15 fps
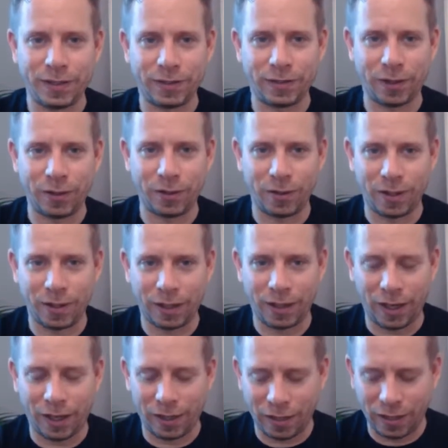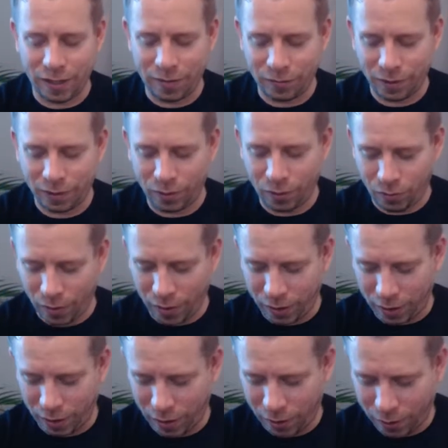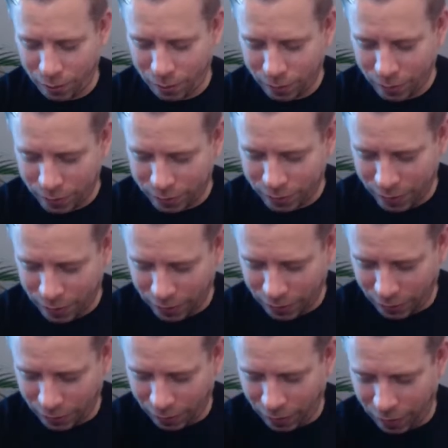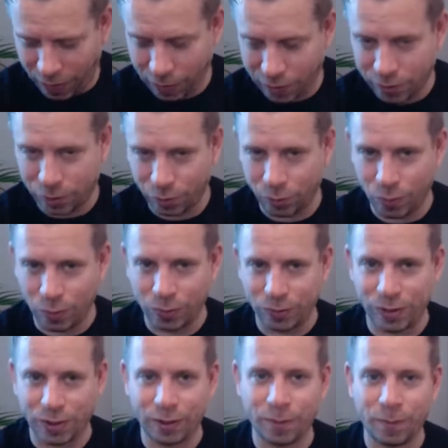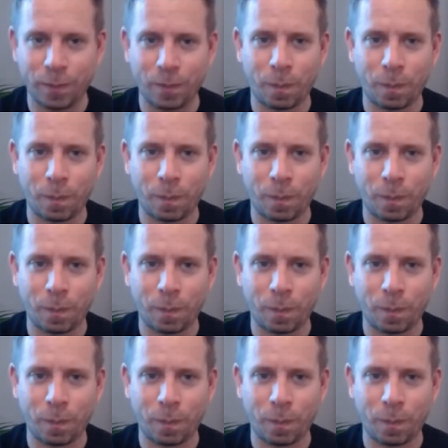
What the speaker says: so again, lifting the right knee up and taking the head towards it.